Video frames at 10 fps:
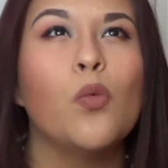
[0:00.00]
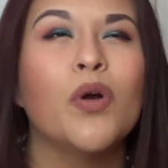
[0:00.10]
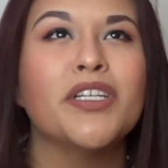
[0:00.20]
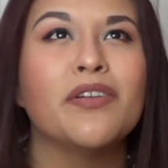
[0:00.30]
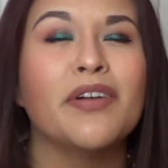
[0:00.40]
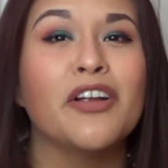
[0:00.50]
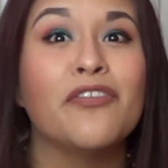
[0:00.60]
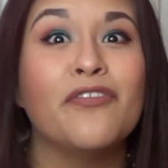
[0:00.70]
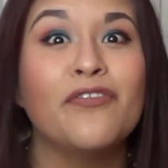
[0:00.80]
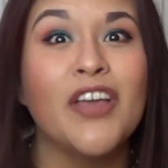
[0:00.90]
one of our
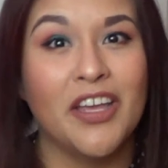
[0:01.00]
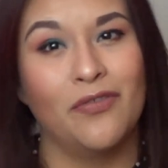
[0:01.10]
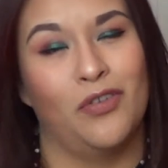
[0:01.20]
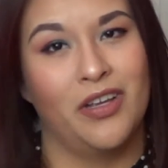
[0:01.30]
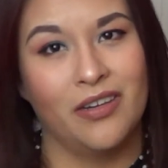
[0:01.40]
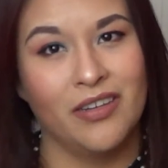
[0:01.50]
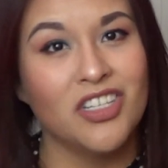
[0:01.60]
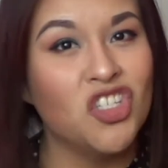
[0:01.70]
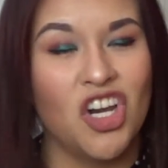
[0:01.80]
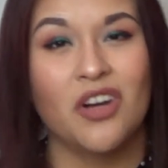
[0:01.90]
favorite
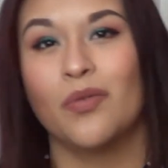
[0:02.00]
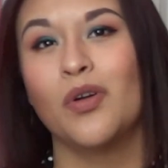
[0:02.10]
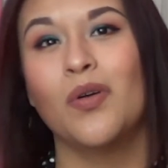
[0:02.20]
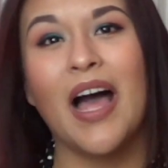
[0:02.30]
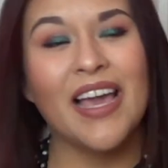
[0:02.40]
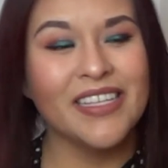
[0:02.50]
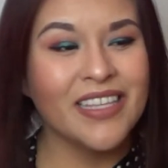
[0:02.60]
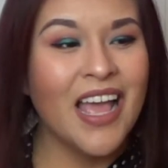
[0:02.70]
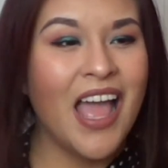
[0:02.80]
in general. I